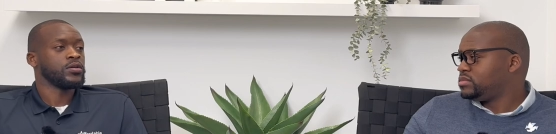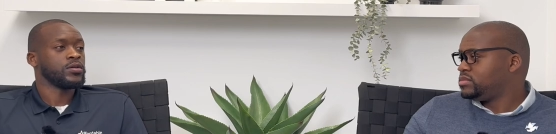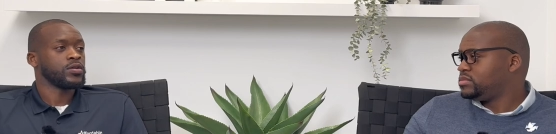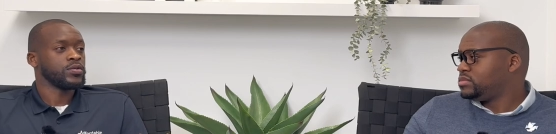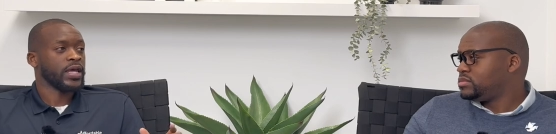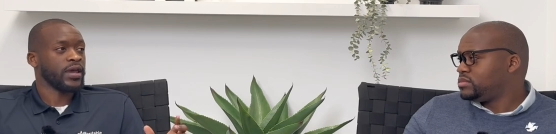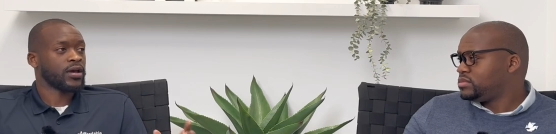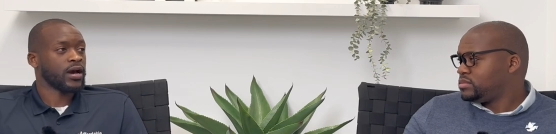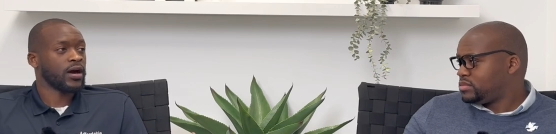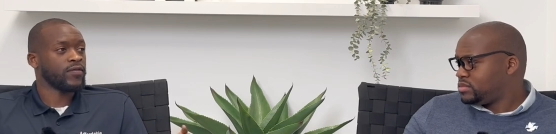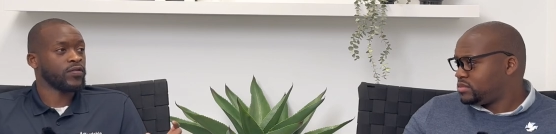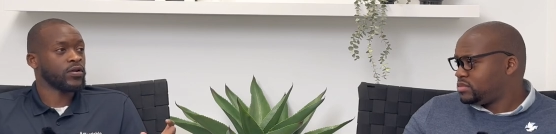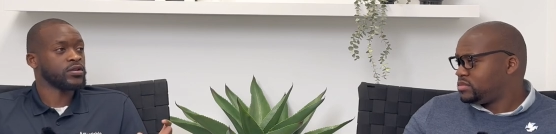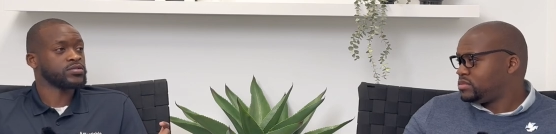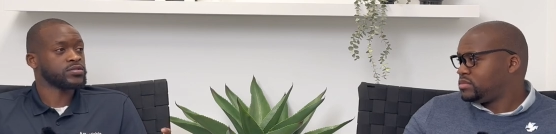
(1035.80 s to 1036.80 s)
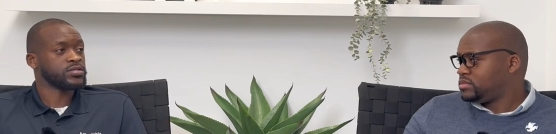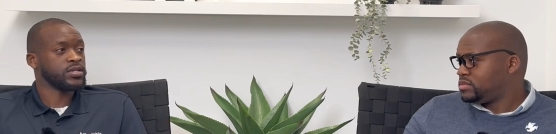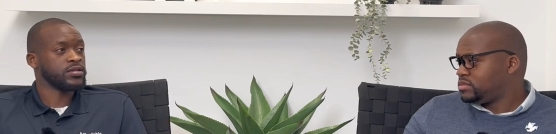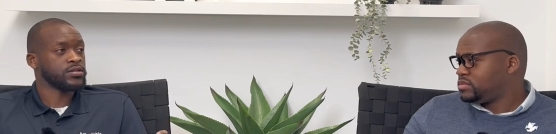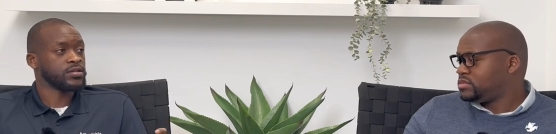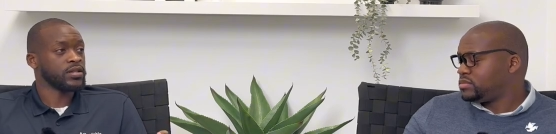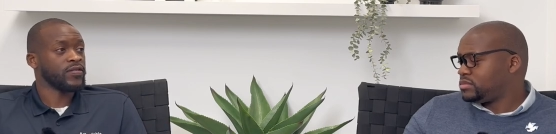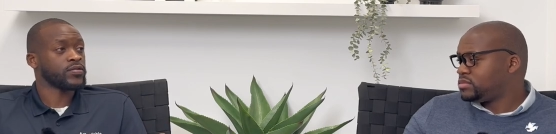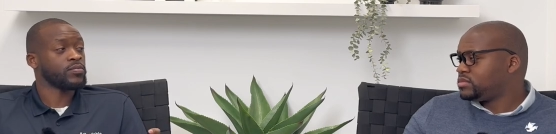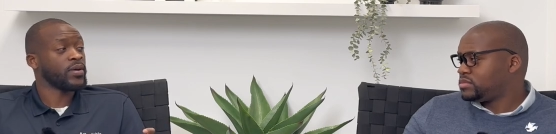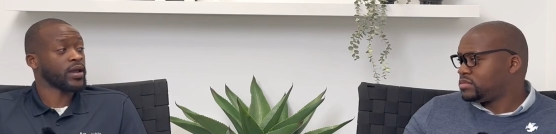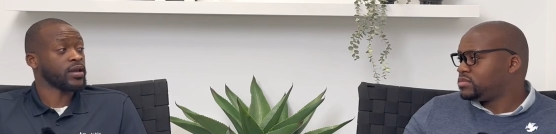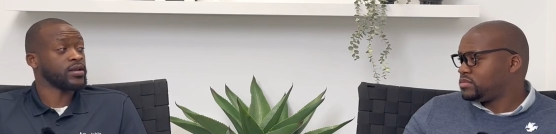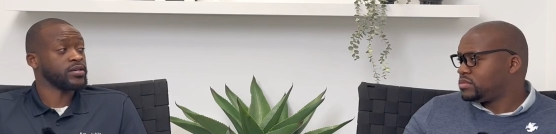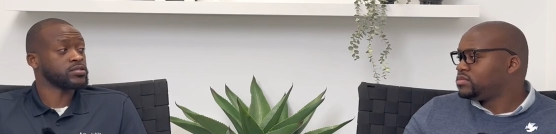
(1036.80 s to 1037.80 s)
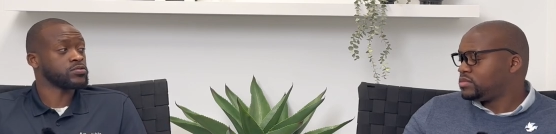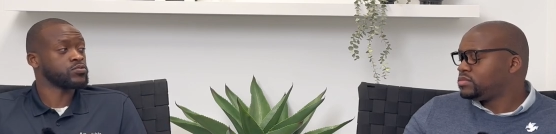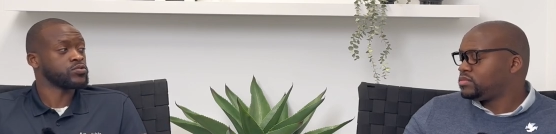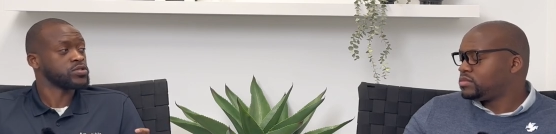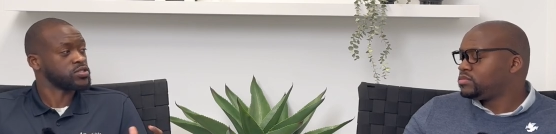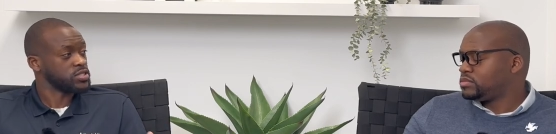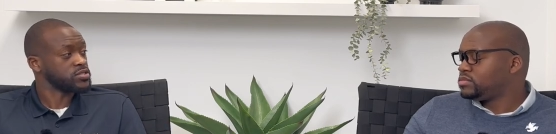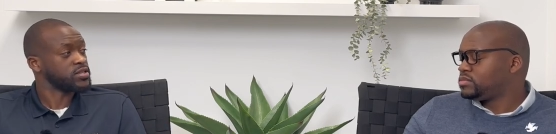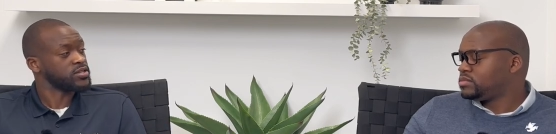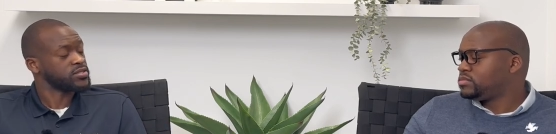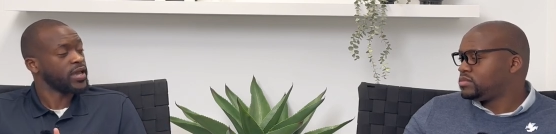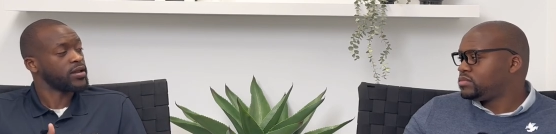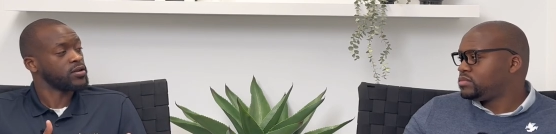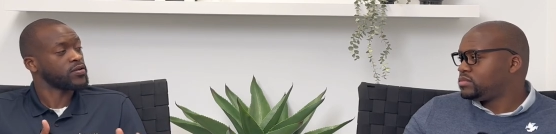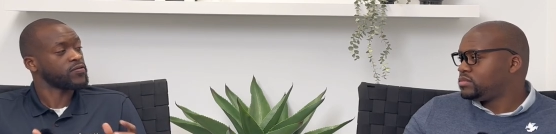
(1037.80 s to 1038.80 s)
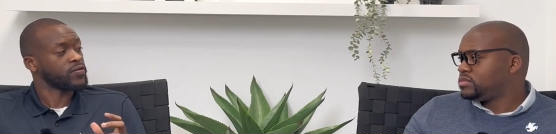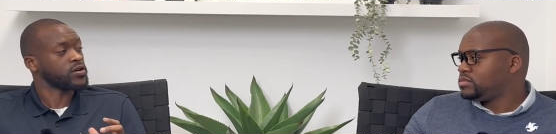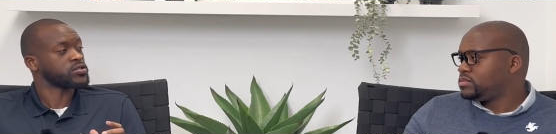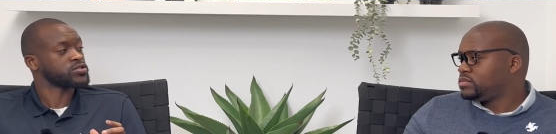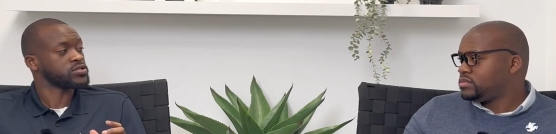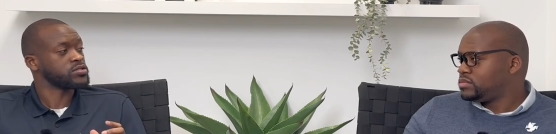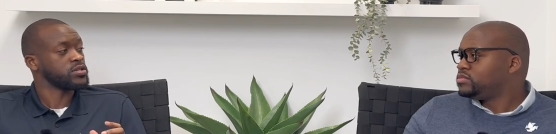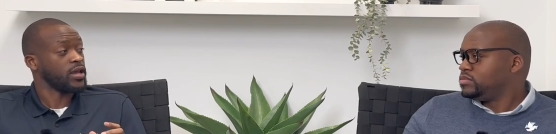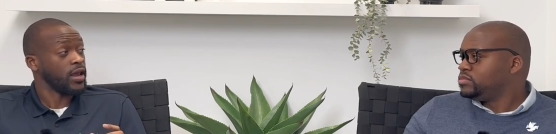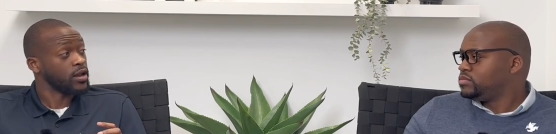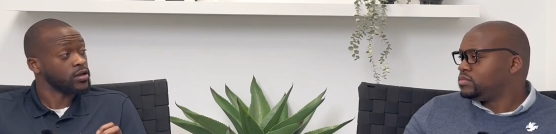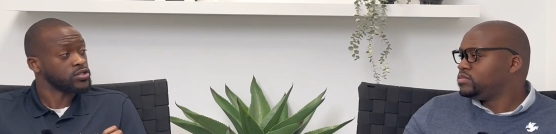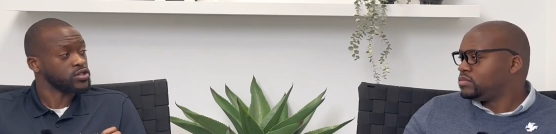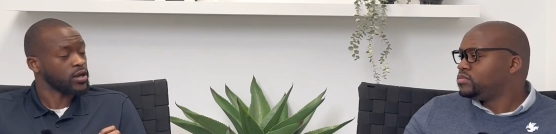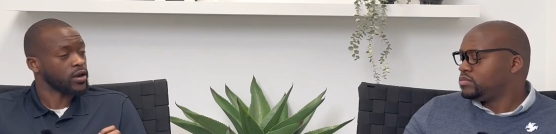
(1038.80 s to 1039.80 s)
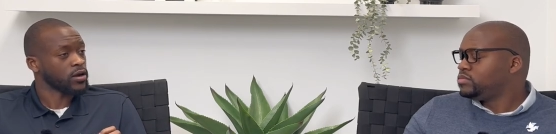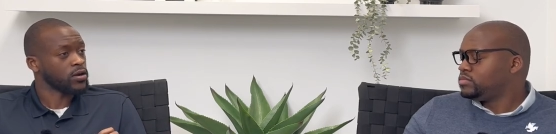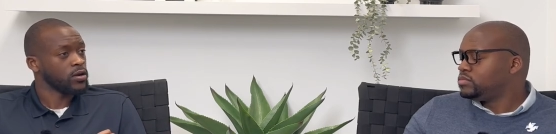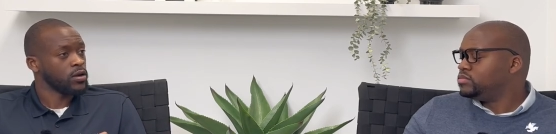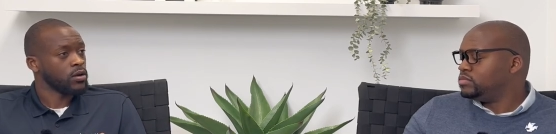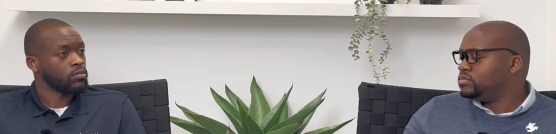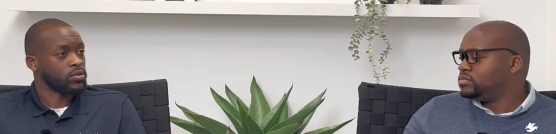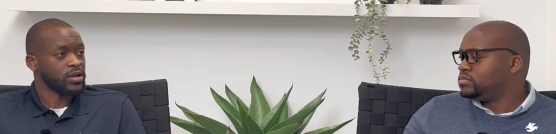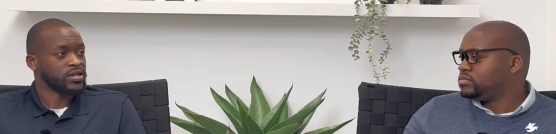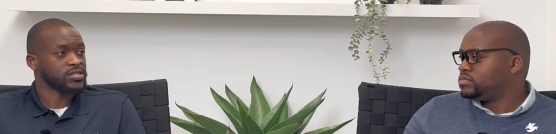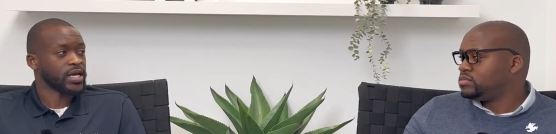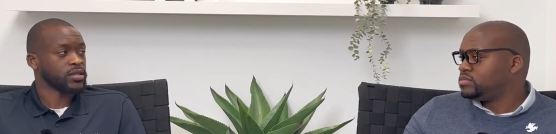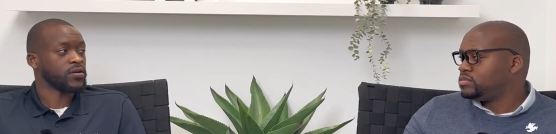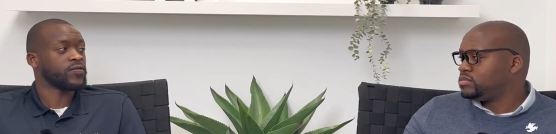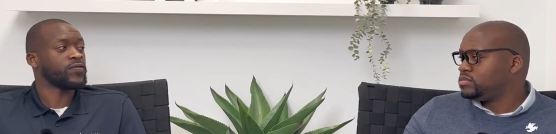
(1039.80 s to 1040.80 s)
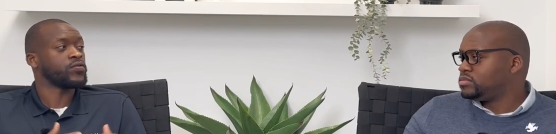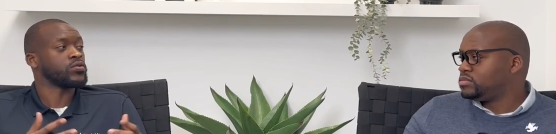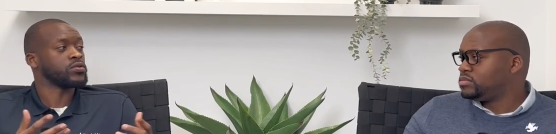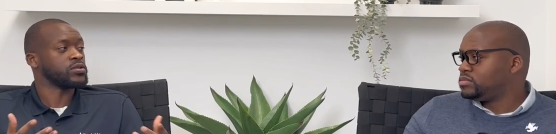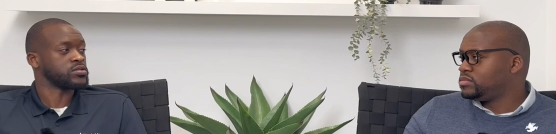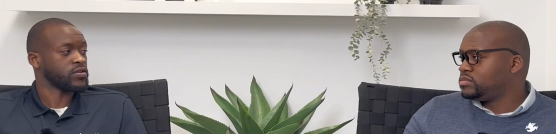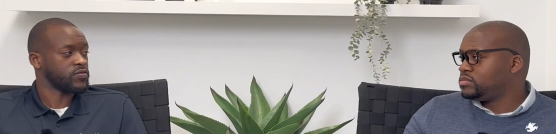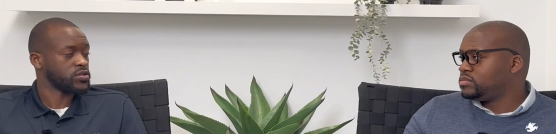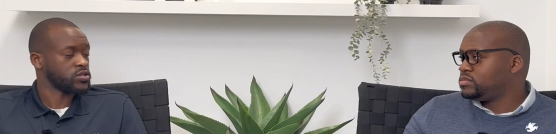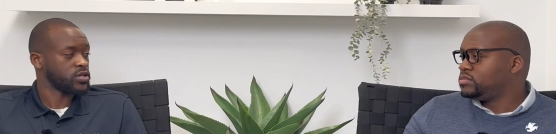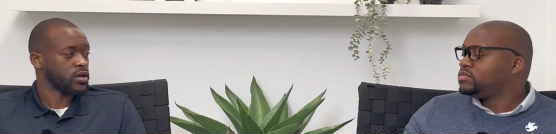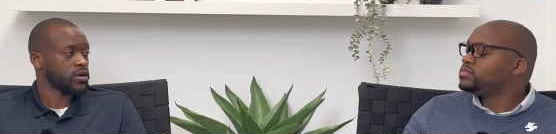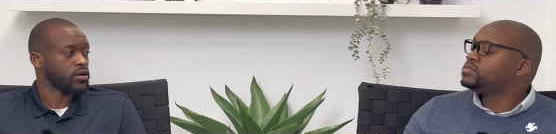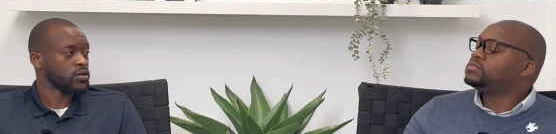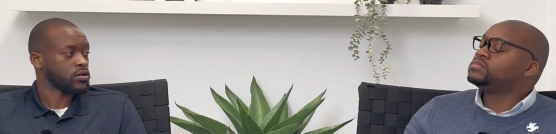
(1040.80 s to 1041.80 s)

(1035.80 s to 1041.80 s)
Speaker 1: they cover a seat lift mechanism, which is the standing function in a chair, mm -hmm. but it is not the fullness of the chair.